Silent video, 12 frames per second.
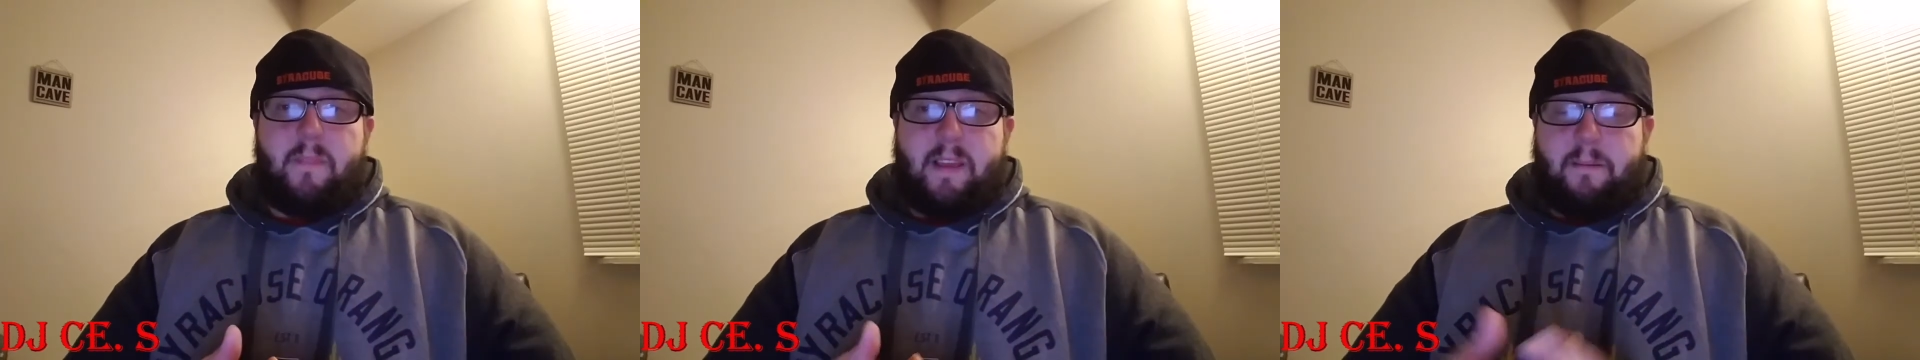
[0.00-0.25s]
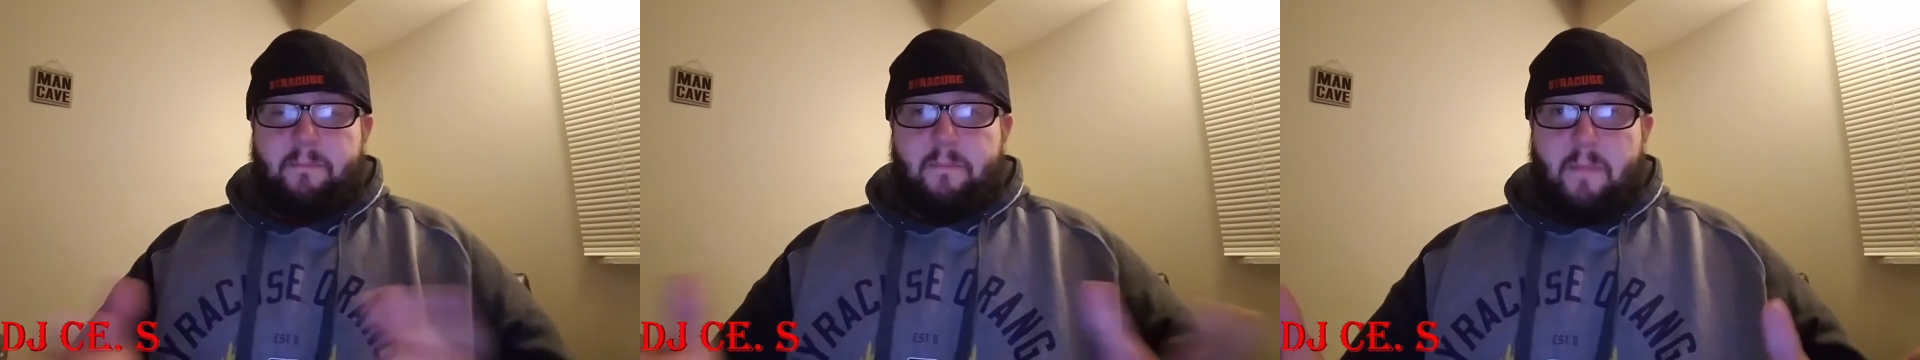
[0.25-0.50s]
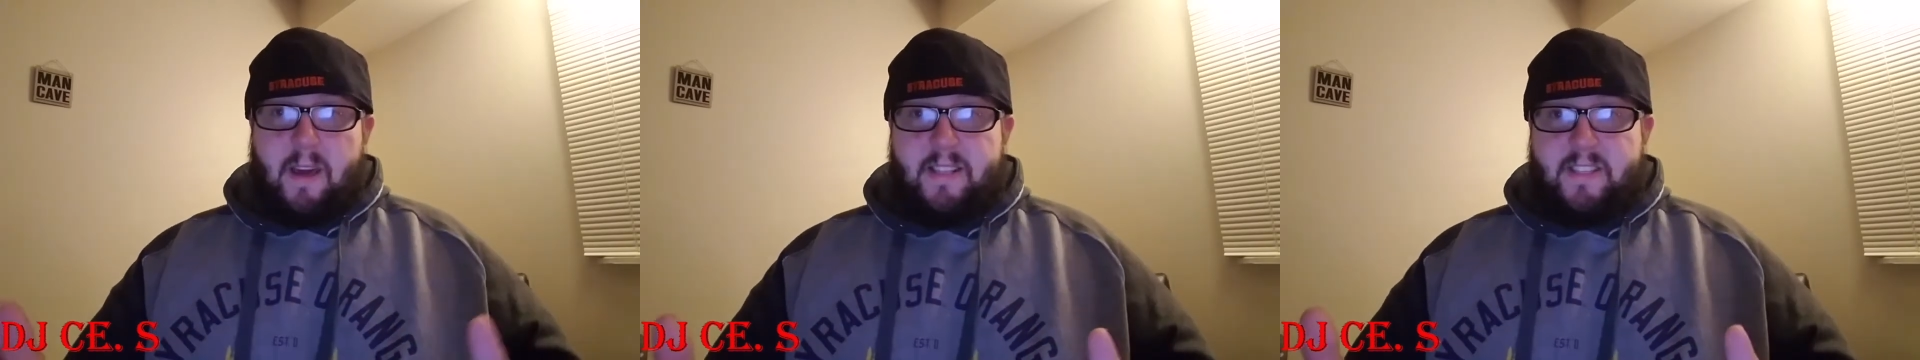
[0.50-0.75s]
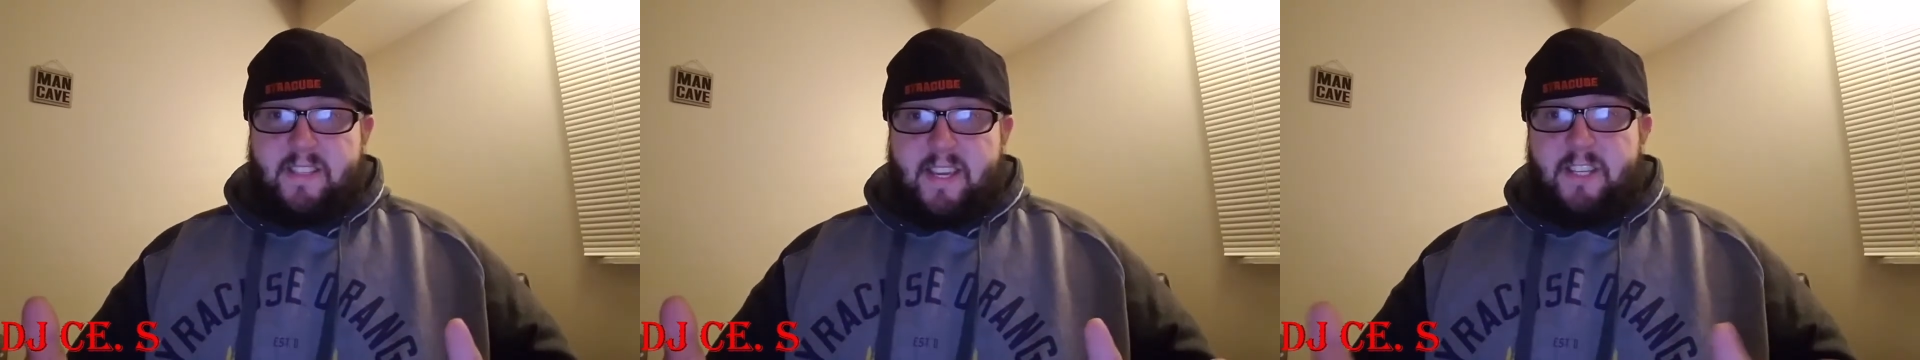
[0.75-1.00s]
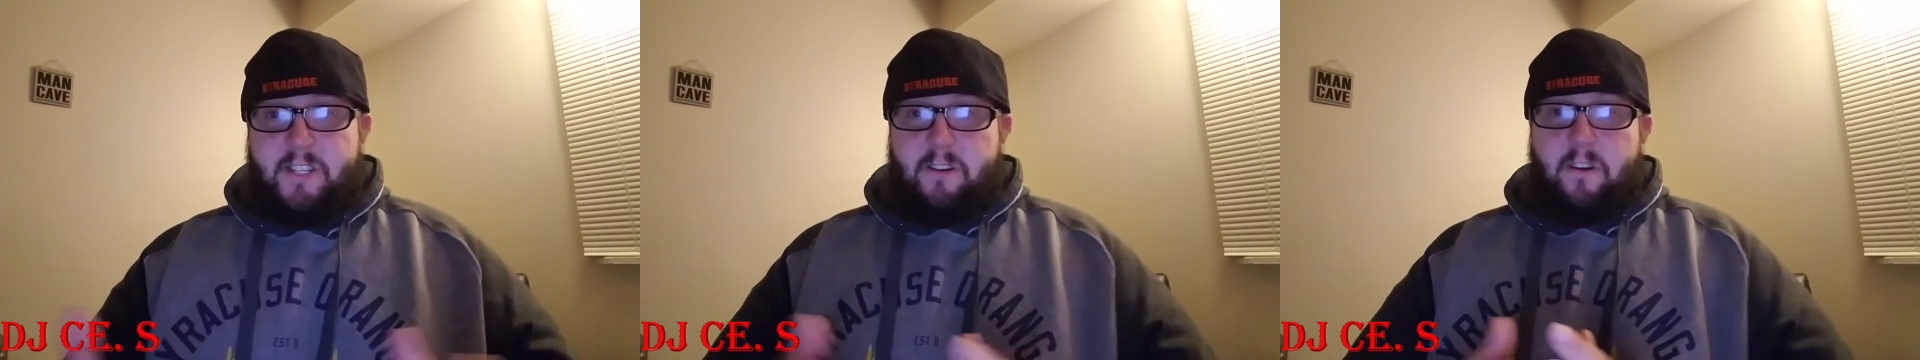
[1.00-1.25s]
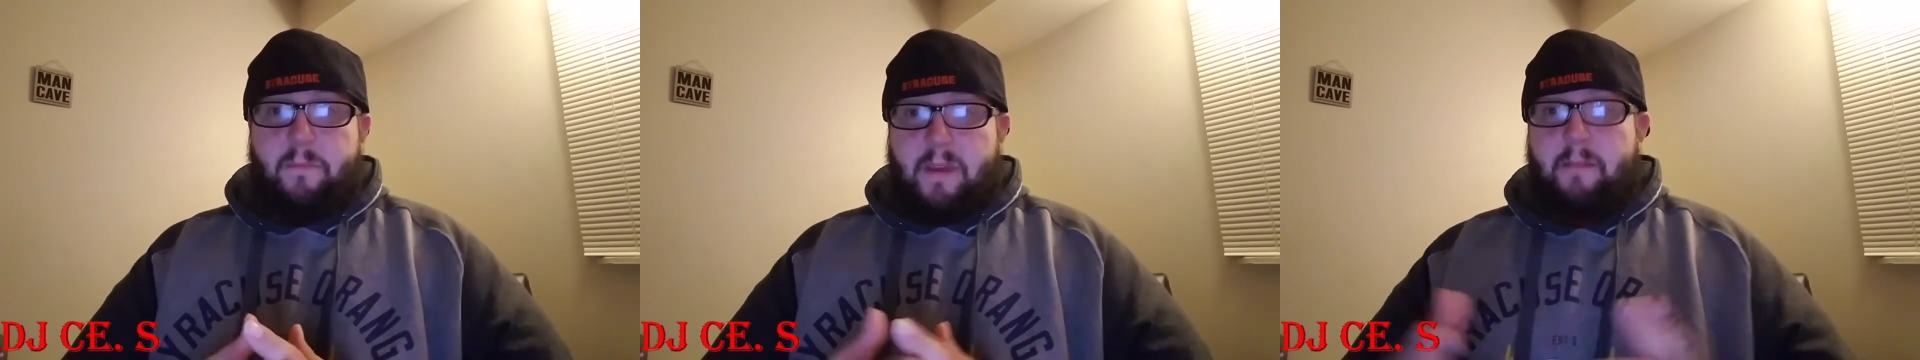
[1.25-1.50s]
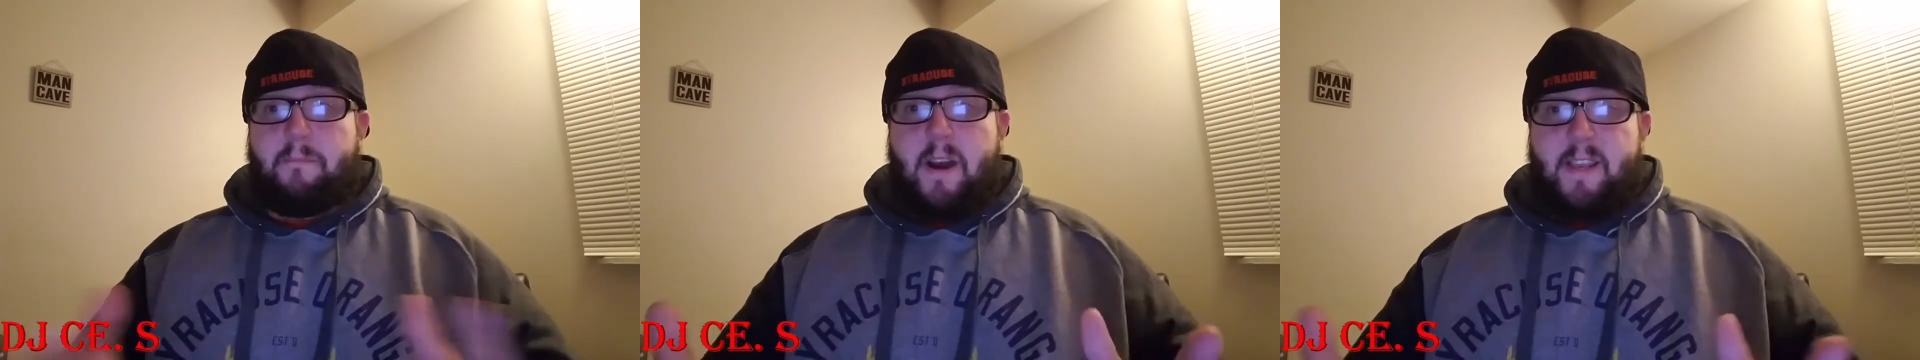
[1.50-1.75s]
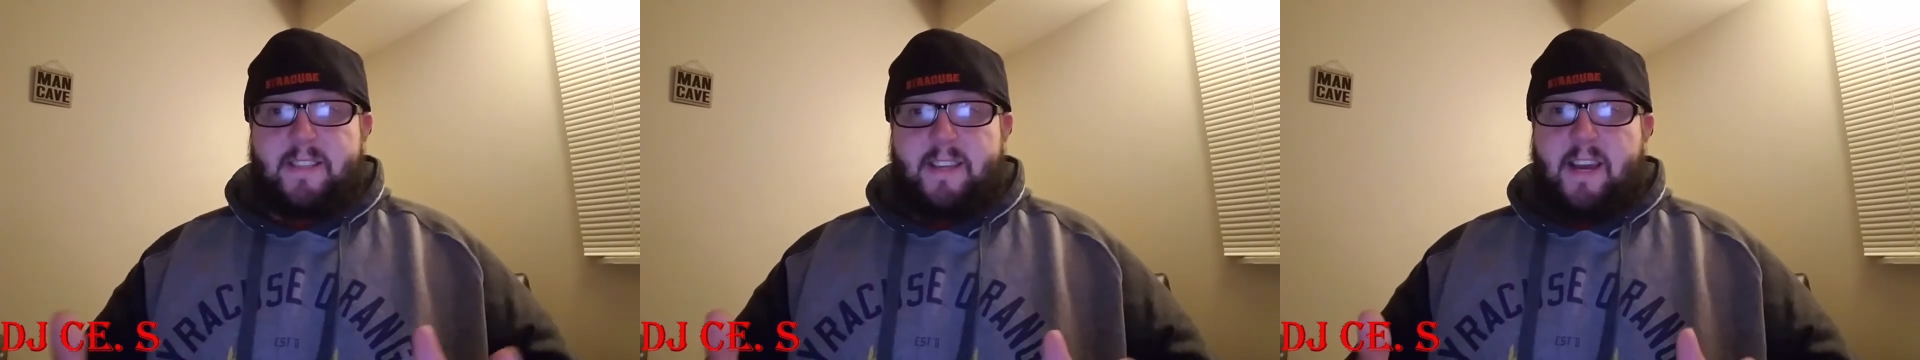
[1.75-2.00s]
like monetization, or being
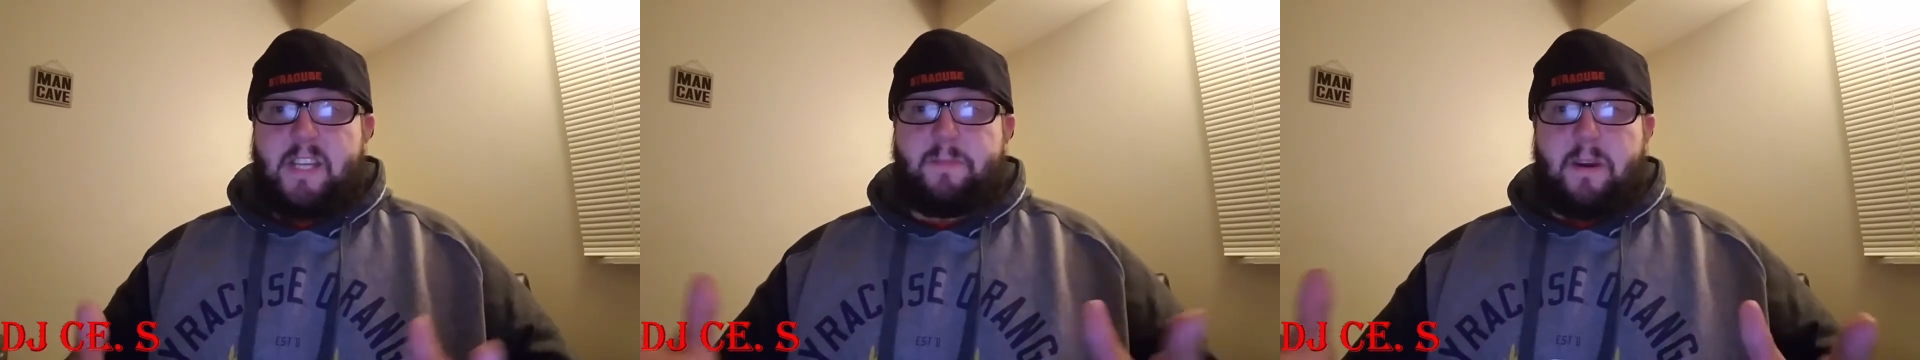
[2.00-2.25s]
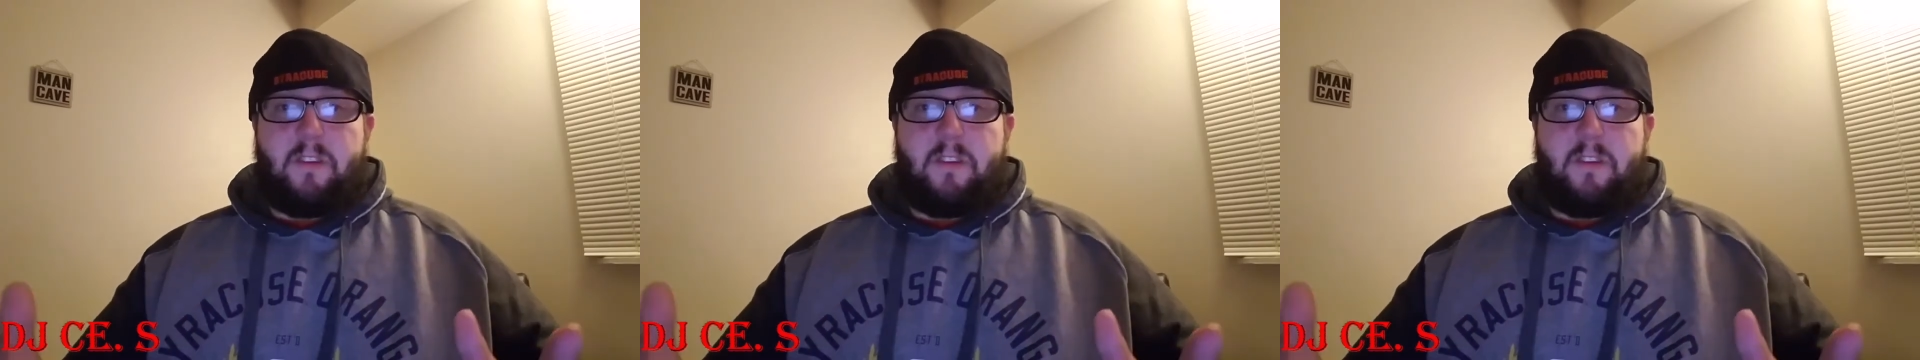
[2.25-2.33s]
monetized